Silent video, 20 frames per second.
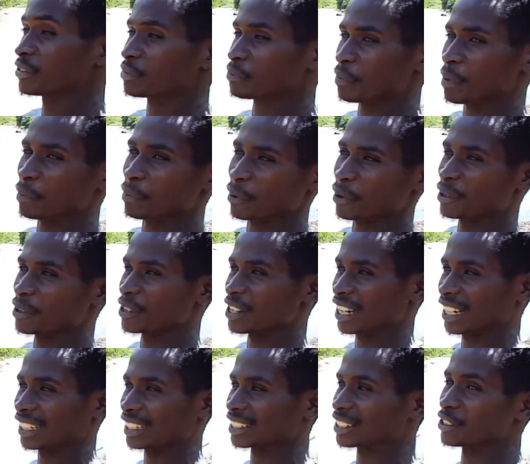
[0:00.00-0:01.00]
seems people,
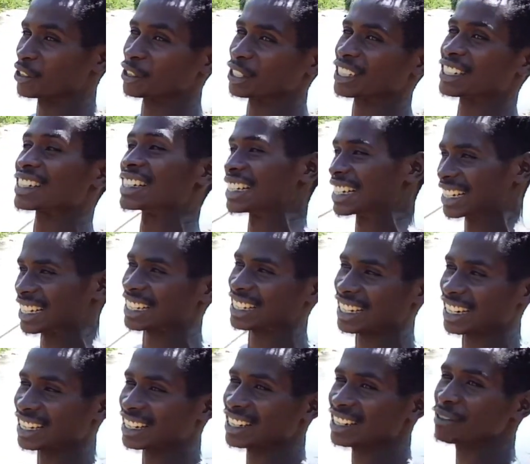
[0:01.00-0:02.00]
like not
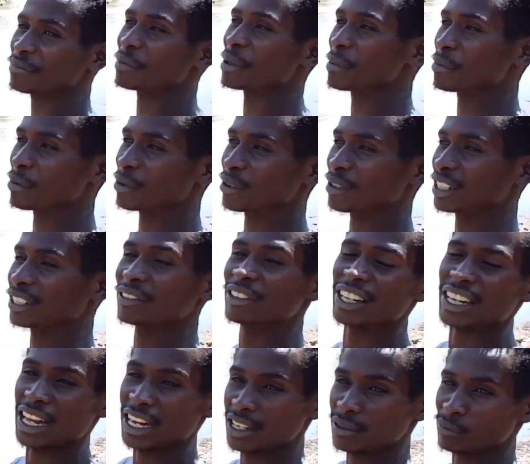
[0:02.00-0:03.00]
necessarily people,
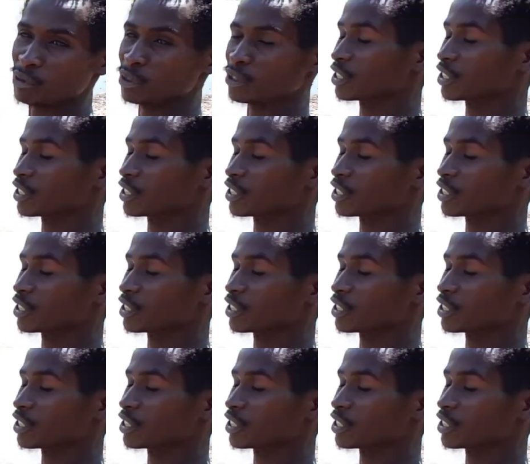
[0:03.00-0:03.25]
even animals